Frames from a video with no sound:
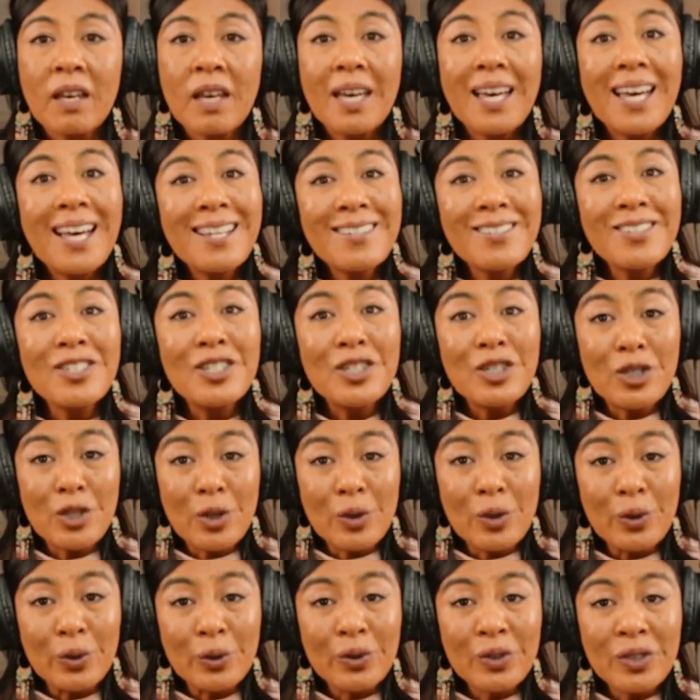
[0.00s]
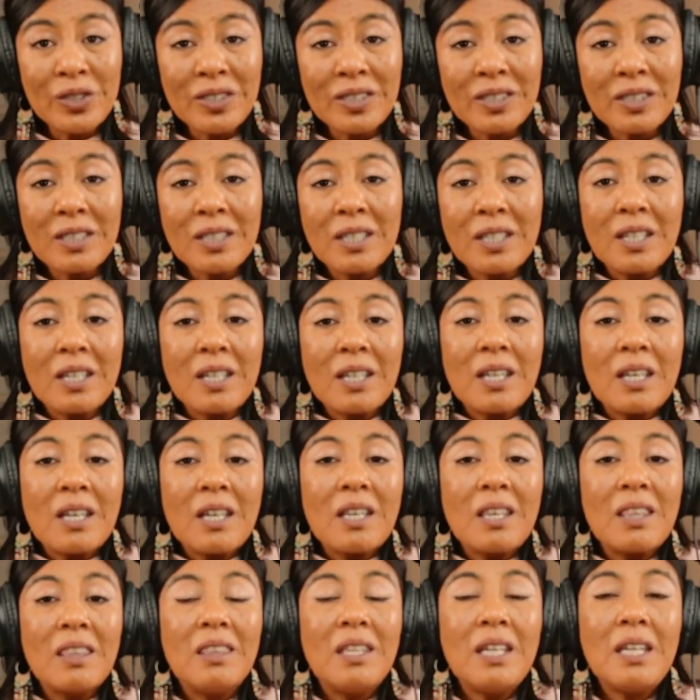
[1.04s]
As an adult,
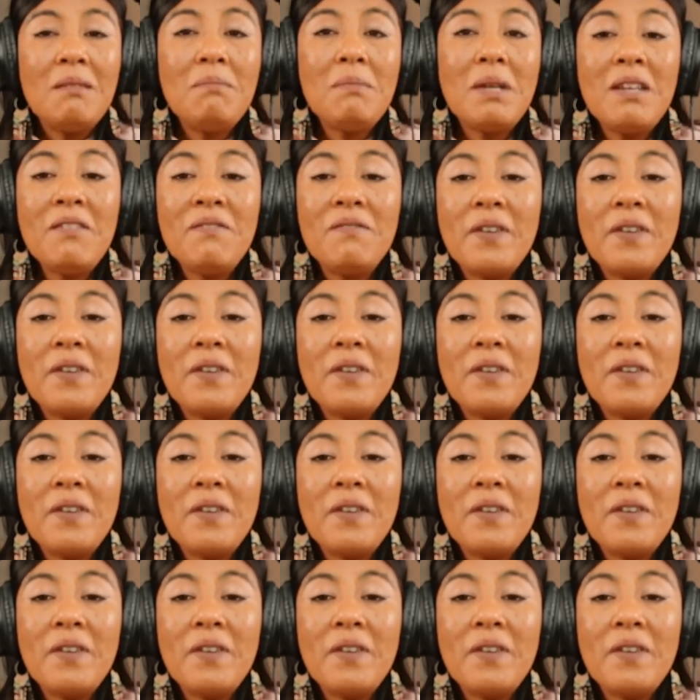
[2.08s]
they may